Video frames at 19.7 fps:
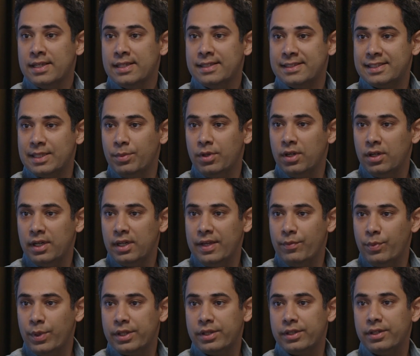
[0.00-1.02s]
Similarly,
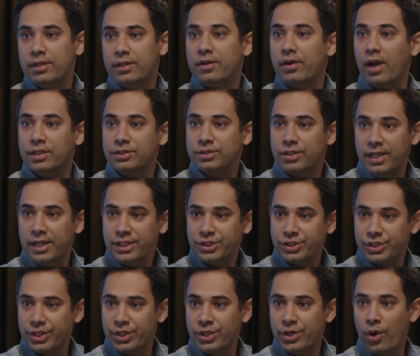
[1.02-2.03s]
with
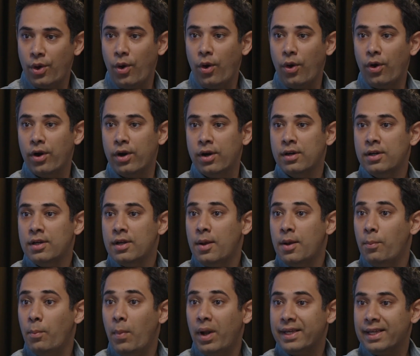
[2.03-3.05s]
translation or
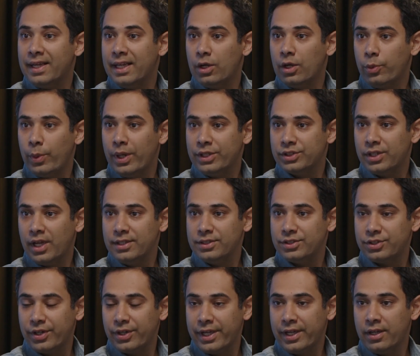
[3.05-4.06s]
multilingual question
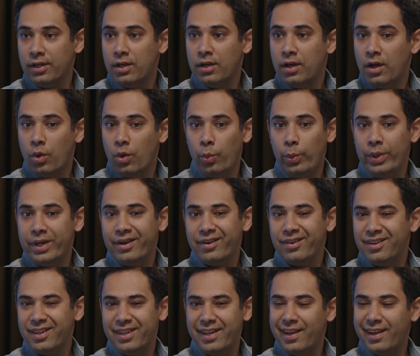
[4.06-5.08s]
answering, we didn't
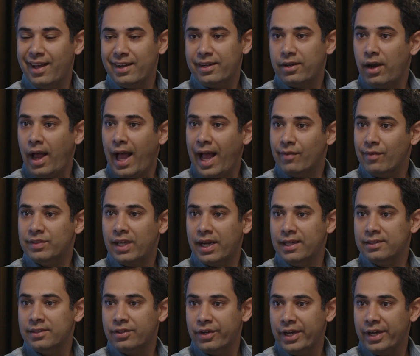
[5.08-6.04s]
really have that in the